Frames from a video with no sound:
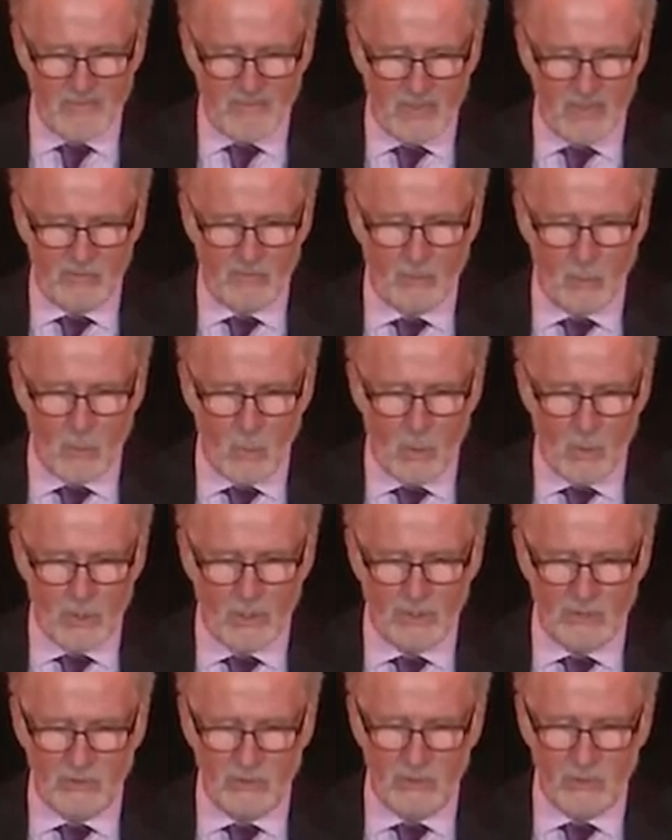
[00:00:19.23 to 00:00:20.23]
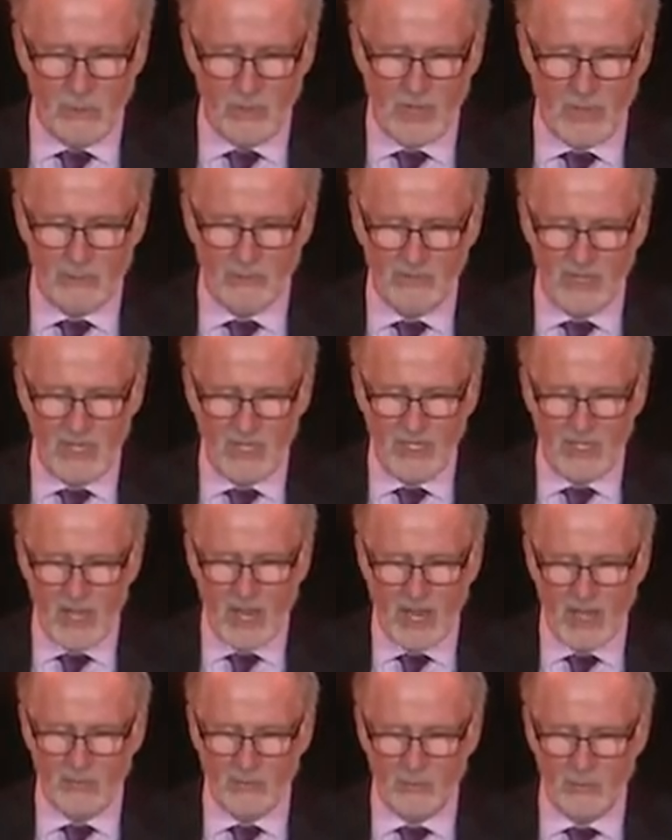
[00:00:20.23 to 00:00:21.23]
It's awarded to an outstanding
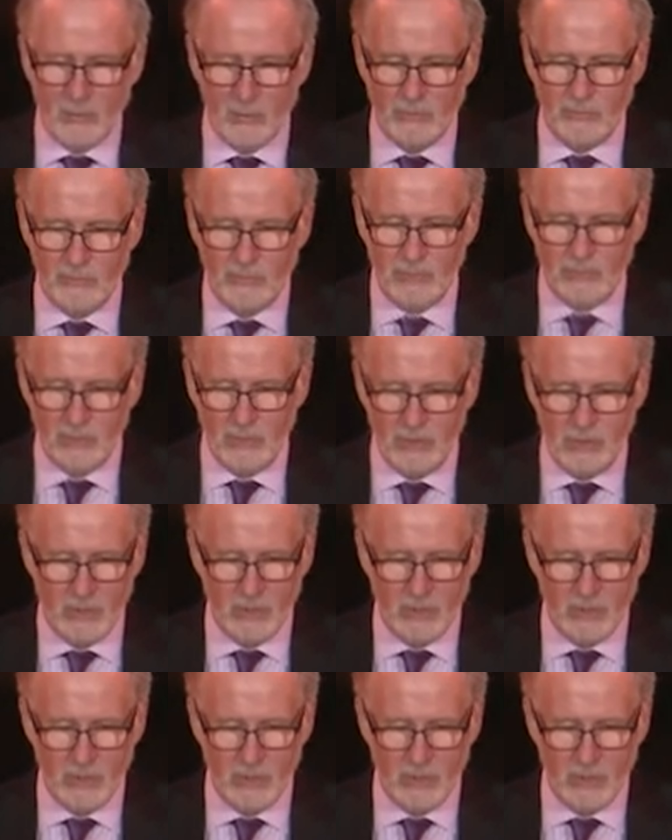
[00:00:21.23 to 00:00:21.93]
high school student